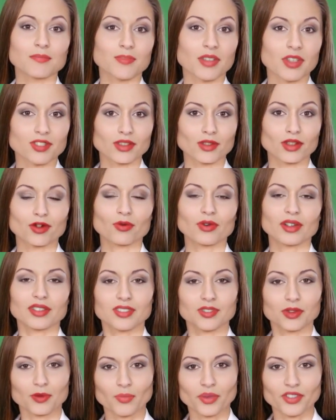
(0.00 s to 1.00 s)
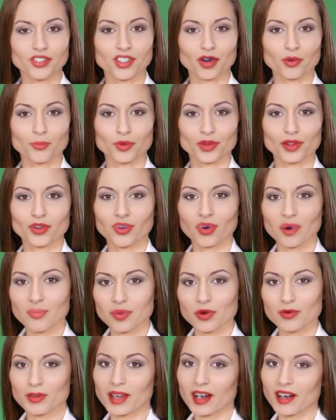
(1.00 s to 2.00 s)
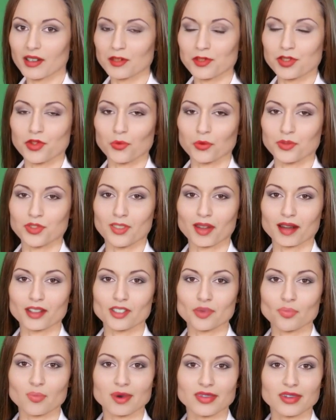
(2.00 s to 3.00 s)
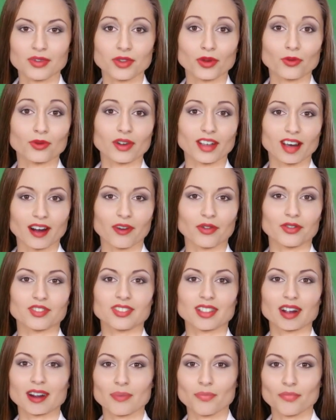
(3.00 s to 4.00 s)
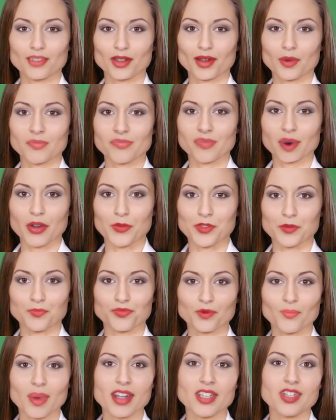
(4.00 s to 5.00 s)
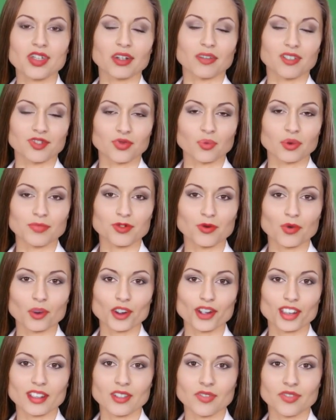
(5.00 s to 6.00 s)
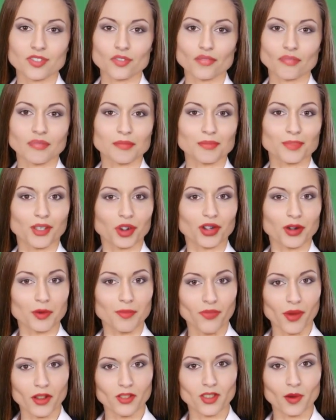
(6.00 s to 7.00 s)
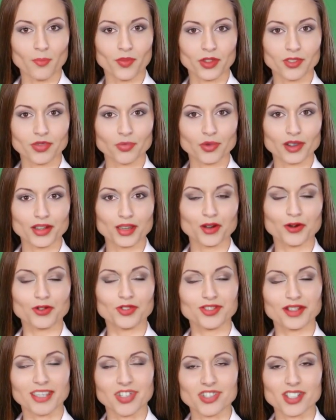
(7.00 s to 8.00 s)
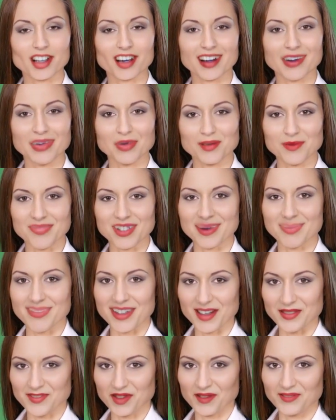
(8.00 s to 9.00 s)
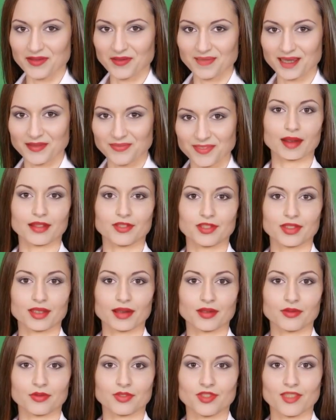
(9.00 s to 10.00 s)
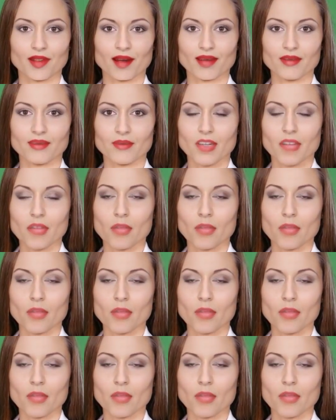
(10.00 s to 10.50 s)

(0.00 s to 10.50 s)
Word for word: The security service opened a criminal case to assess whether Yuriy Aristov gave false information to authorities. He could face up to three years in jail if convicted, investigators say.